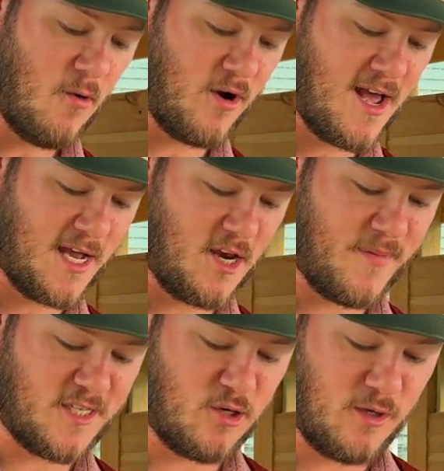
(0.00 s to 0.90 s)
We're not going to
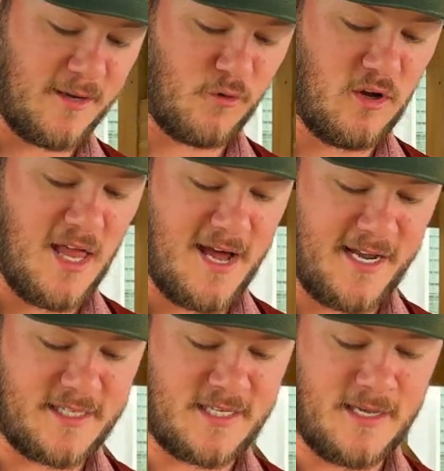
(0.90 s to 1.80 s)
be too liberal on
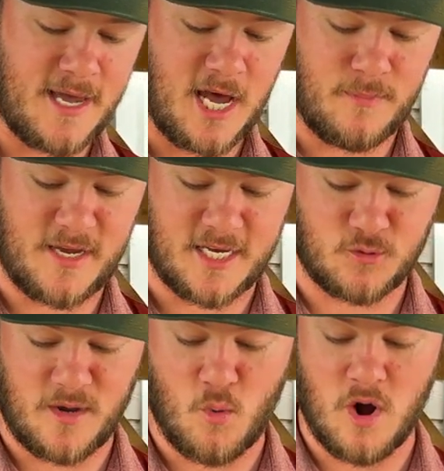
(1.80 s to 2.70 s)
it
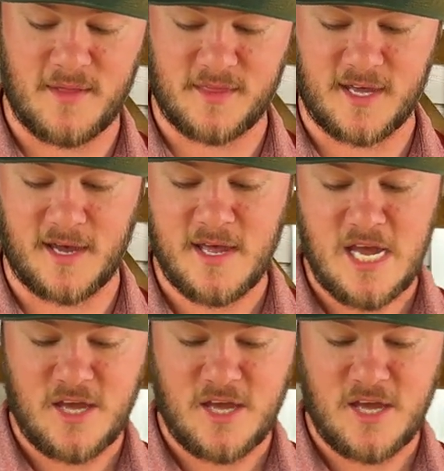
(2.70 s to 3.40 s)
because we want the